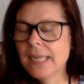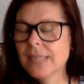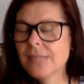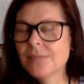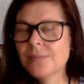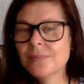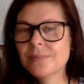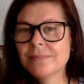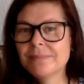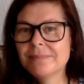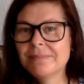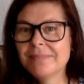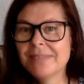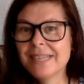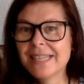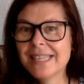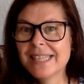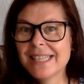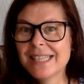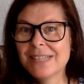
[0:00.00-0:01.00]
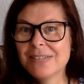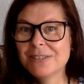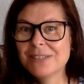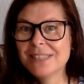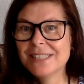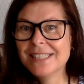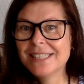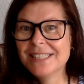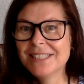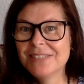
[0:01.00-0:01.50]
yeah, I think
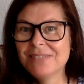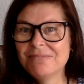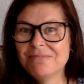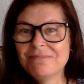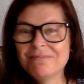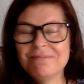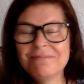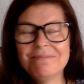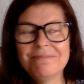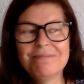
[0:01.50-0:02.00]
that was it.